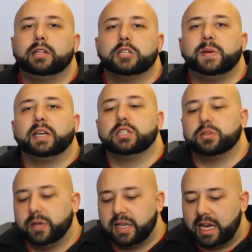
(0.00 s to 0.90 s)
speakers that
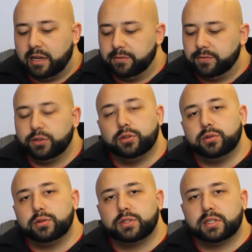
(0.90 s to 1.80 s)
we have
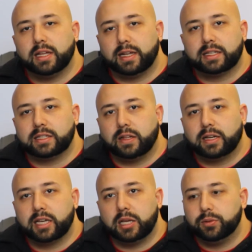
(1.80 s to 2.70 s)
use an
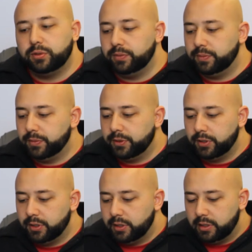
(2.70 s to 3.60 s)
XLR cable,
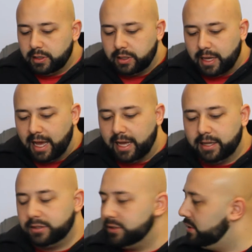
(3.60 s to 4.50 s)

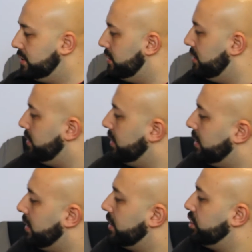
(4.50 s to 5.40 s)
and the
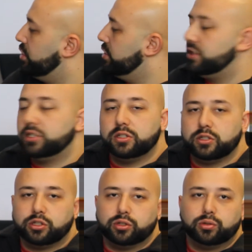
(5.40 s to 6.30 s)
connections
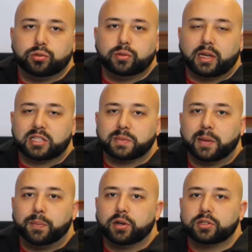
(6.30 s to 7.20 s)
to our
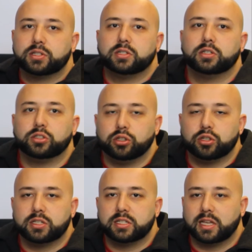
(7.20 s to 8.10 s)
SmartBox
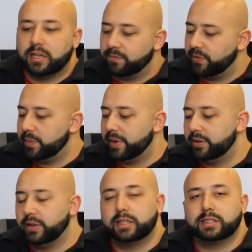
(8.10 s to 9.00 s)
uses a
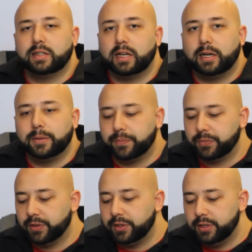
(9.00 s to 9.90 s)
female XLR.
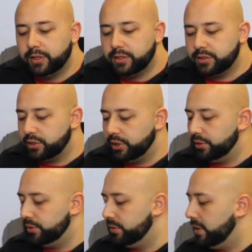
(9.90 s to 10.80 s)

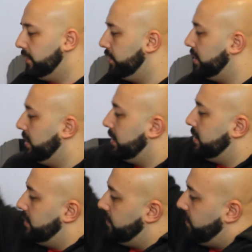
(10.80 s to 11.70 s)
So if you connect the